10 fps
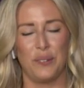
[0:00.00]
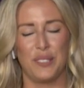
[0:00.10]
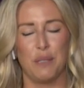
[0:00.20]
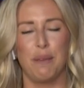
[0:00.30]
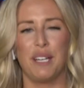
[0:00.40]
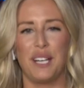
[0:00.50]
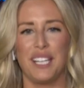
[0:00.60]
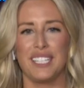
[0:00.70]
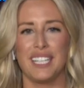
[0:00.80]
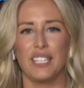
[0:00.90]
to be
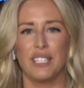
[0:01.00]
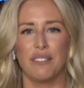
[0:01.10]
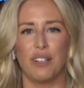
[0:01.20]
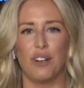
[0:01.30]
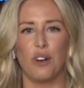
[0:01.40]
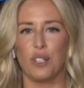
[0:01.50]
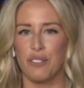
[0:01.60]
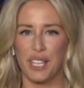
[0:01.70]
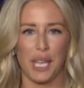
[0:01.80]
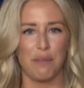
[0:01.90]
honest, I love all
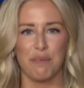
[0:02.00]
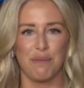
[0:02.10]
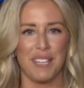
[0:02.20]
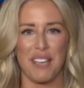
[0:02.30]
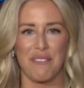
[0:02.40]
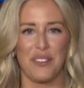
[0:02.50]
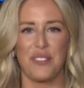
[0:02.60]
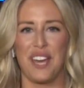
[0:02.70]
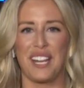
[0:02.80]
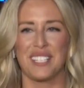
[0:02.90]
of the game day
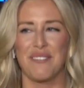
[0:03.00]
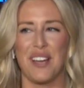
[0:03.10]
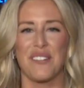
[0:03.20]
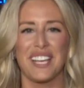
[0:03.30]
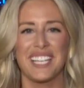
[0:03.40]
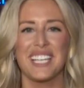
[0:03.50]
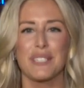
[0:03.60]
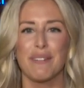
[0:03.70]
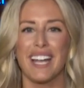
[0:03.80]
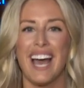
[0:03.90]
food. that is my weakness.
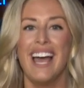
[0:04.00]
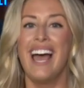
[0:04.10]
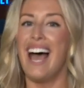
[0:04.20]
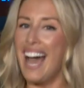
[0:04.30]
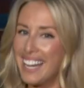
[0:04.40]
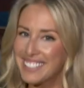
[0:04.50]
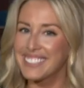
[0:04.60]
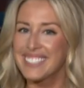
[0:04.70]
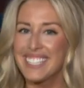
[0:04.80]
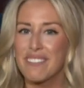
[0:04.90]
Fair. But
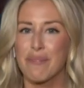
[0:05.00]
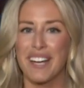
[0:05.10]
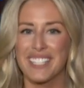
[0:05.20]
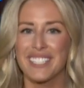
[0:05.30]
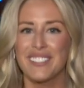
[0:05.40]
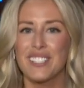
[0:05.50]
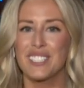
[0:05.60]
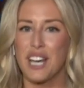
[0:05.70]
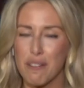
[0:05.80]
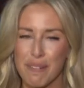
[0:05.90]
actually, pretzels,
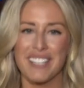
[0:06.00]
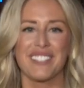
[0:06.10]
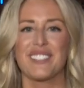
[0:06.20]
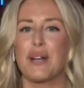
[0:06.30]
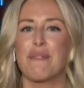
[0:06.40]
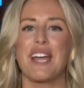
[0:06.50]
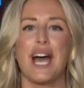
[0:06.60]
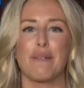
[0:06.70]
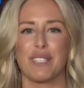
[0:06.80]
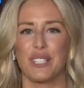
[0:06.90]
soft pretzels, are my
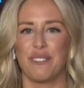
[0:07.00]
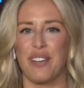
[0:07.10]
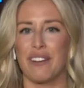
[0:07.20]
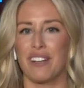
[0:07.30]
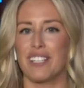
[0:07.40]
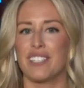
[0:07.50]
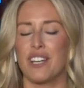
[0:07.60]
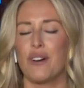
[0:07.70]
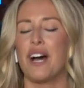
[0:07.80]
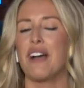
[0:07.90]
absolute favorite.
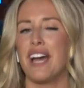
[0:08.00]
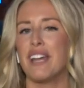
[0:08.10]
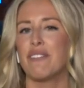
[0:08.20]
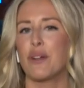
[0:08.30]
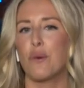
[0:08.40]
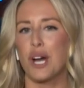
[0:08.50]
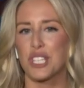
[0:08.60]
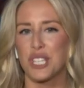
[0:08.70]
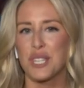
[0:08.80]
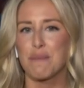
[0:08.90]
So I had fun
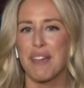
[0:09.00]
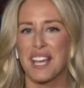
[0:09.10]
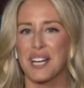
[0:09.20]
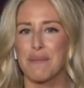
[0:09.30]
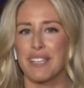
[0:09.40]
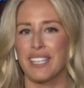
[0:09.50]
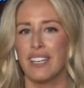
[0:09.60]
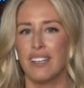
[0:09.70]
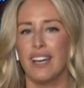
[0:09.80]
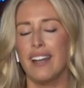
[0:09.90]
watching them make them, and
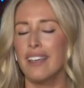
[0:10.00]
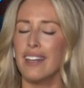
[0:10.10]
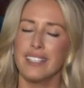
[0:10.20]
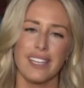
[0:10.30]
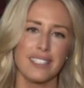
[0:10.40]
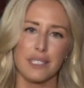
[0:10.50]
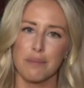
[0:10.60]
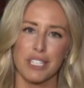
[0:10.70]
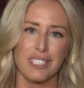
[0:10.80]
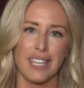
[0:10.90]
I didn't get to taste them
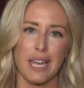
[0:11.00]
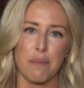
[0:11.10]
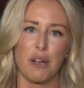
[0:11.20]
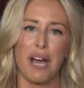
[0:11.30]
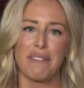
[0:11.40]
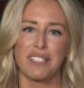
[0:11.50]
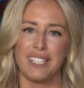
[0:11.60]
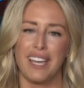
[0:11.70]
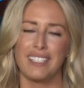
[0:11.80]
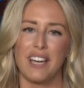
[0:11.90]
just yet, but I'll have to
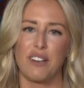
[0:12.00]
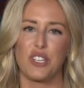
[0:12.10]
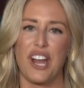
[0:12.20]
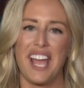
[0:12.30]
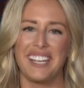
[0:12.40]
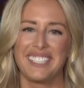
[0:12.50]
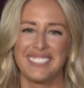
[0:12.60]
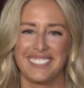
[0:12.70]
head down to try it.